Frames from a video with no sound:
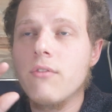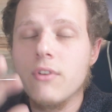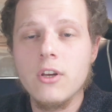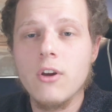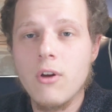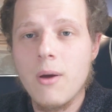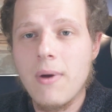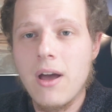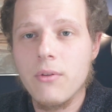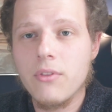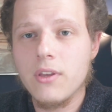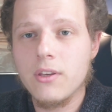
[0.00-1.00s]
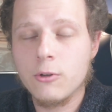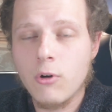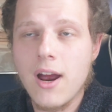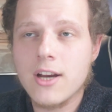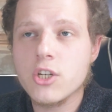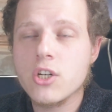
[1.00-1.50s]
video about the
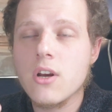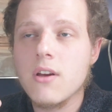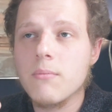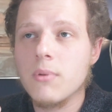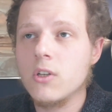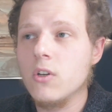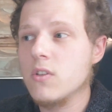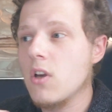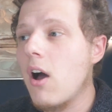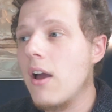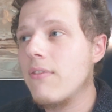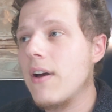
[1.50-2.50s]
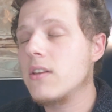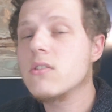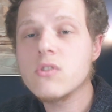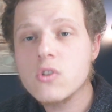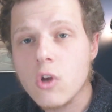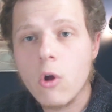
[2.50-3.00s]
crash, because I've had
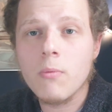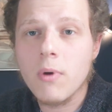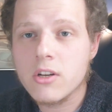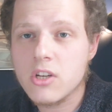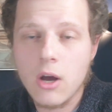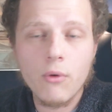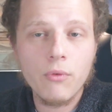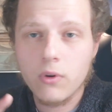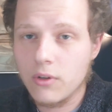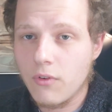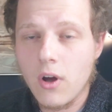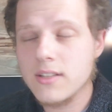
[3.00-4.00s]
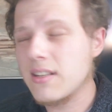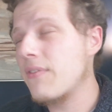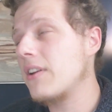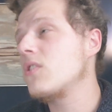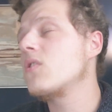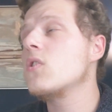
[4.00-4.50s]
so much helpful advice.
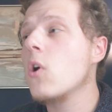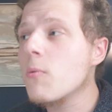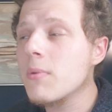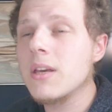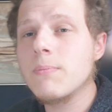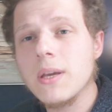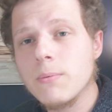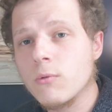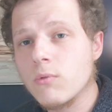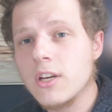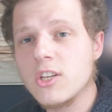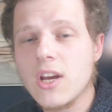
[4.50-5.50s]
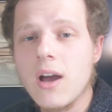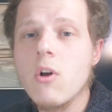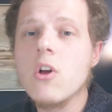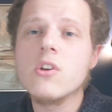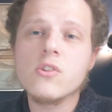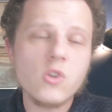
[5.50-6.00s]
I've had so many people reach out,
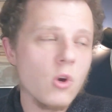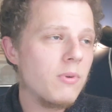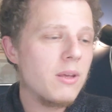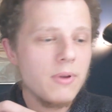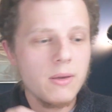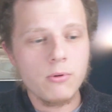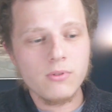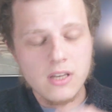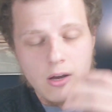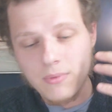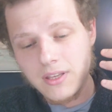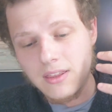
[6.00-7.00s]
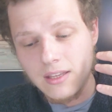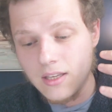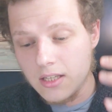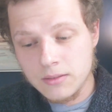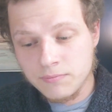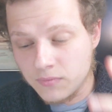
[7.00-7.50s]
so many people tell me
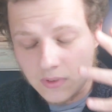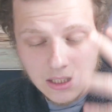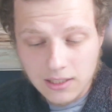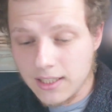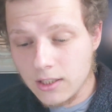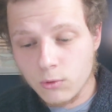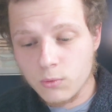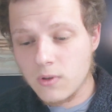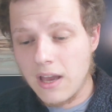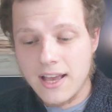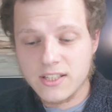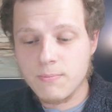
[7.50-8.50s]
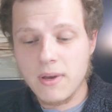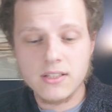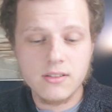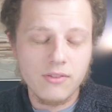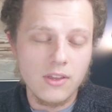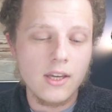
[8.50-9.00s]
the legal
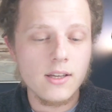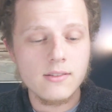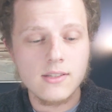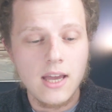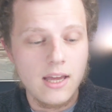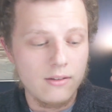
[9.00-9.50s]
aspects of things,